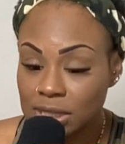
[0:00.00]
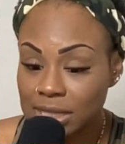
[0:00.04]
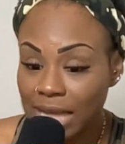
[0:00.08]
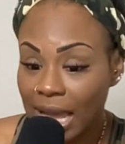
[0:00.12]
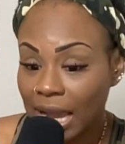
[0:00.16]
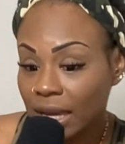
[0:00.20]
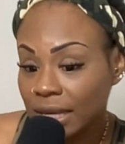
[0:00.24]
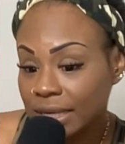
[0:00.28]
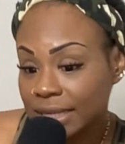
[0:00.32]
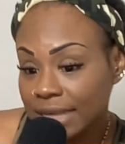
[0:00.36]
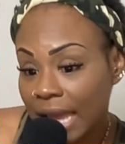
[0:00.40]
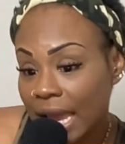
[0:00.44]

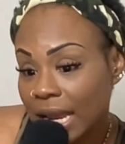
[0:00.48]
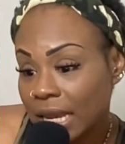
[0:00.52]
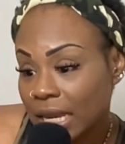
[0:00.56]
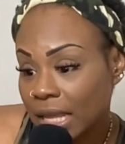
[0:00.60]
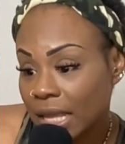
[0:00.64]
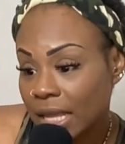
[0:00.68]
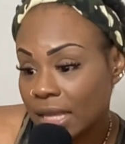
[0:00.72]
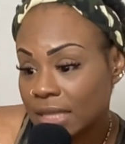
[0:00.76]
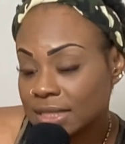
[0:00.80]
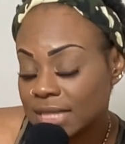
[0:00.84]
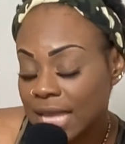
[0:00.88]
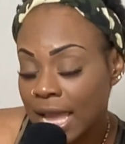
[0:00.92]

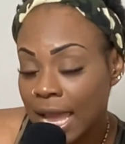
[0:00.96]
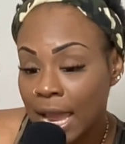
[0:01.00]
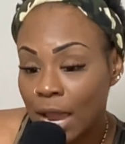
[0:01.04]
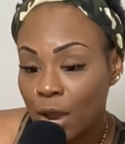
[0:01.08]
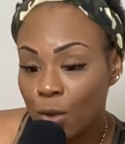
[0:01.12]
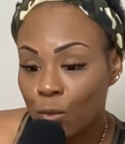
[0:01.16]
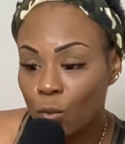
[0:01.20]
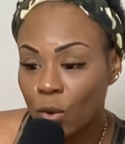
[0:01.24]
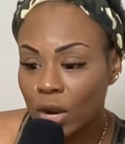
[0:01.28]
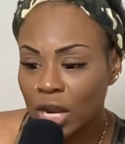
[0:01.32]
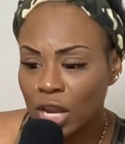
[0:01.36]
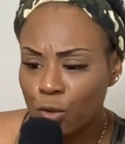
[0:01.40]
psychedelics,
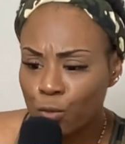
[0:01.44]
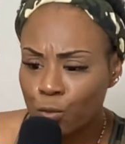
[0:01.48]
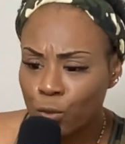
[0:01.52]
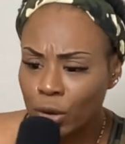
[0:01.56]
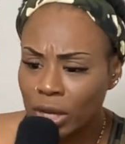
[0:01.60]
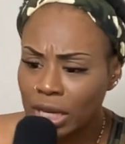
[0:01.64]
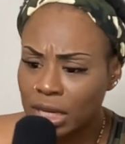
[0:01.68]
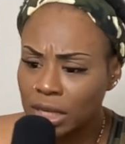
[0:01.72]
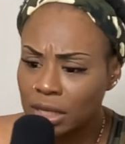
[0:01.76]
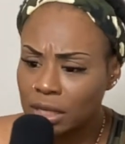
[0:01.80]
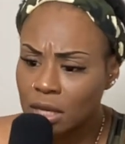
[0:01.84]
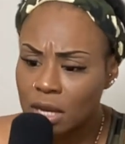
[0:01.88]
and what it
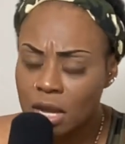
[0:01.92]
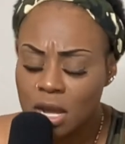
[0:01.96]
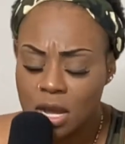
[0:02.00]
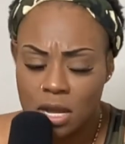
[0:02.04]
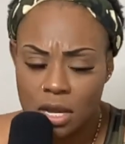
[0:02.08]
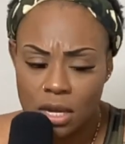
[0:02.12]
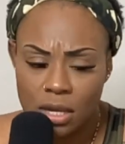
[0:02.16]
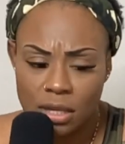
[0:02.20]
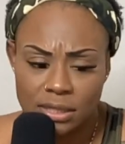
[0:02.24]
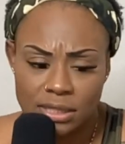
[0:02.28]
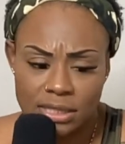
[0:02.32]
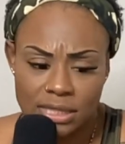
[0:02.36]
really
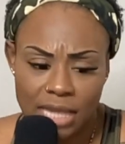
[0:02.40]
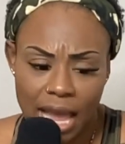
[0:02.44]
does.